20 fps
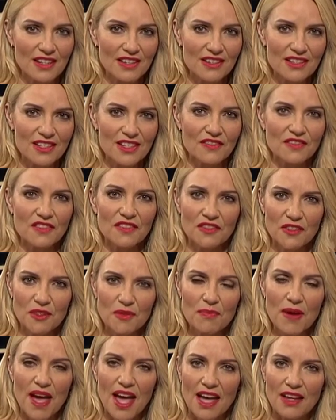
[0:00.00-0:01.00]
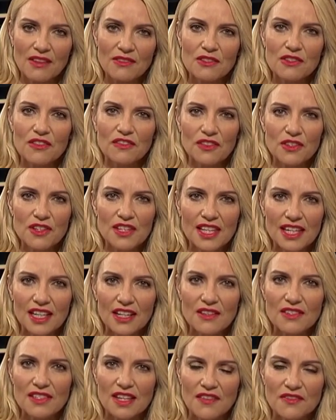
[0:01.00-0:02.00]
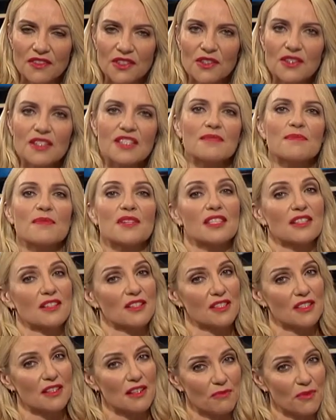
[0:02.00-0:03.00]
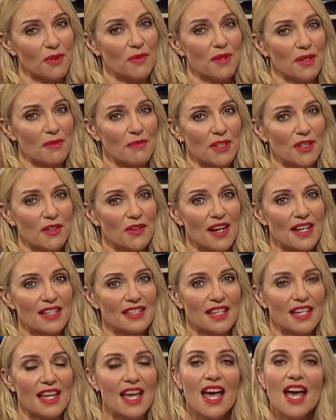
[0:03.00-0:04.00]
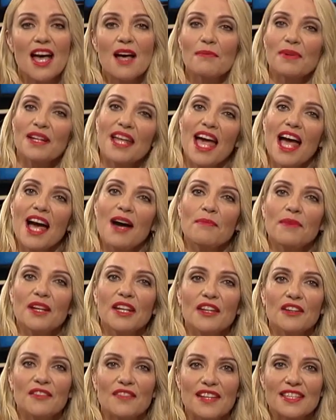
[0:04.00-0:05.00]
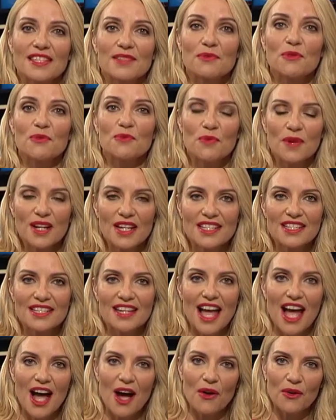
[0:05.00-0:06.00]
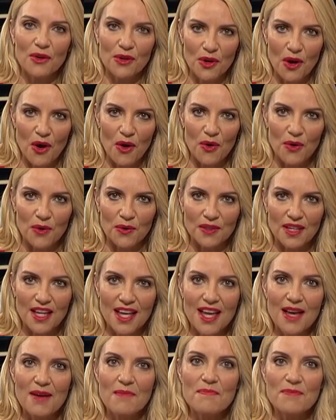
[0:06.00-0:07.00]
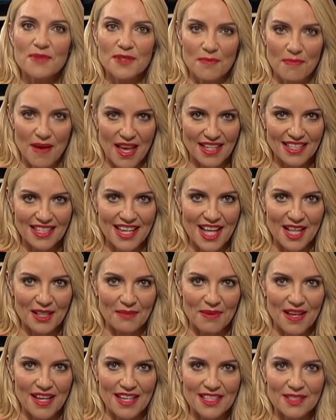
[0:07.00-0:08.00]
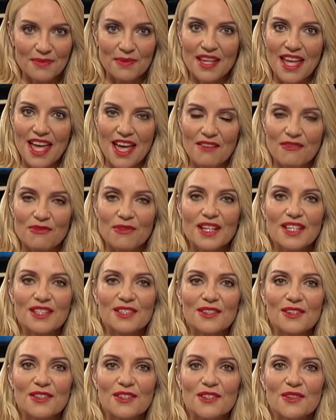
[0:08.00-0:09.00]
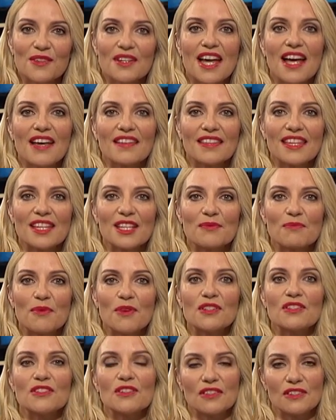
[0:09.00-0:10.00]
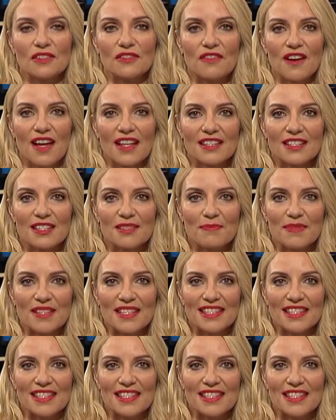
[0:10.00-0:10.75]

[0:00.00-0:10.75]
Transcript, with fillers: you know, shift a few pounds or a few kilos after Christmas because we went a bit crazy. But how many of us will reach our goal? So back to help us, we have researcher and health expert Dr. Frances